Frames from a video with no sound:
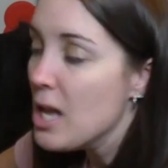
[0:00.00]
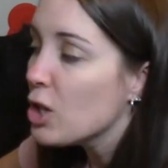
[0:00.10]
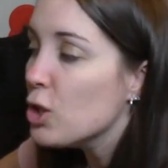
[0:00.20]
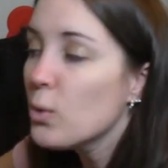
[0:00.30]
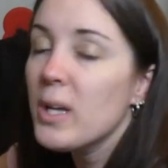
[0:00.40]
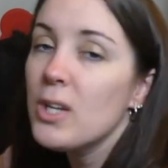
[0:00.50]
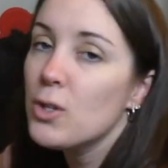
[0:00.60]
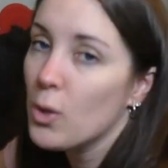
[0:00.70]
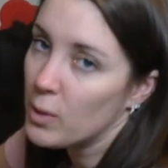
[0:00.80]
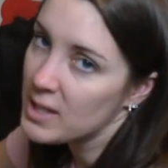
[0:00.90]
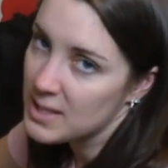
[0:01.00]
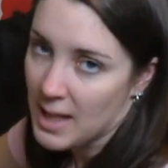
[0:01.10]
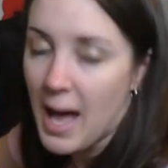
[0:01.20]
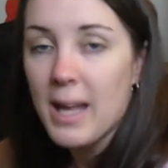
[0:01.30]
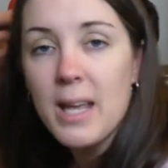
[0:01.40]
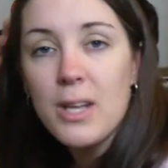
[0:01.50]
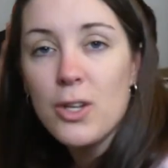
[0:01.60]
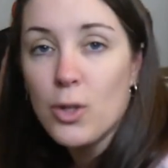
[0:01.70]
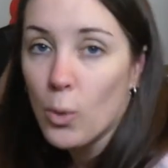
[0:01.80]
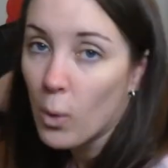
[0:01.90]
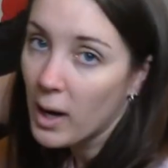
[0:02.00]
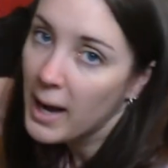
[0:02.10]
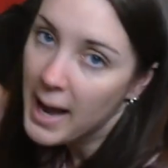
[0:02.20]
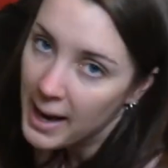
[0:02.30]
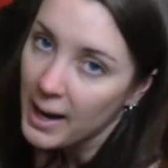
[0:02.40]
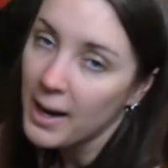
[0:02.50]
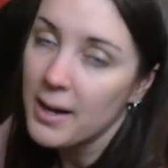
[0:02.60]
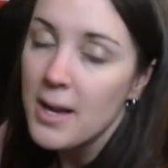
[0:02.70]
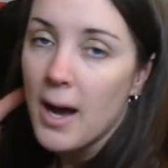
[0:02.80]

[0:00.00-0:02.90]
you can notice that in your hair.